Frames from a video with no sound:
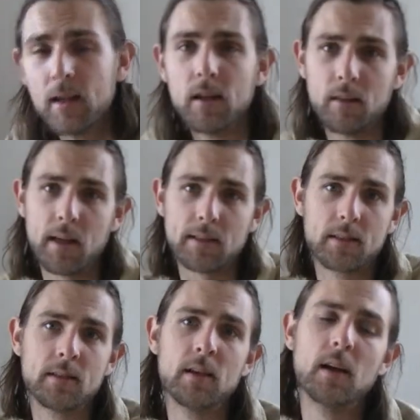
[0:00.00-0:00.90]
that's
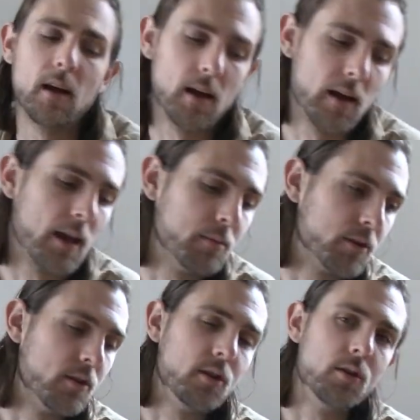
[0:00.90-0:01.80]
uh, able to
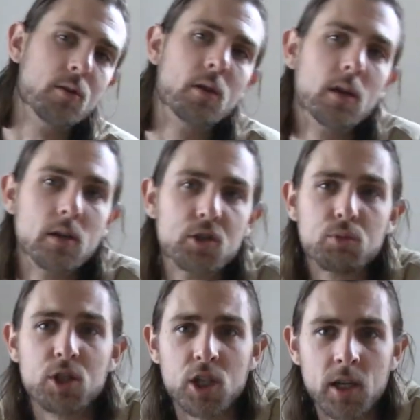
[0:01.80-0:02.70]
do
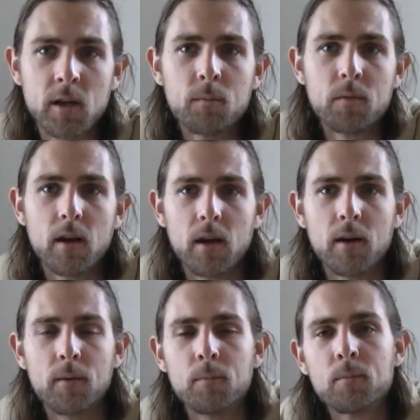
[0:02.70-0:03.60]
switching um,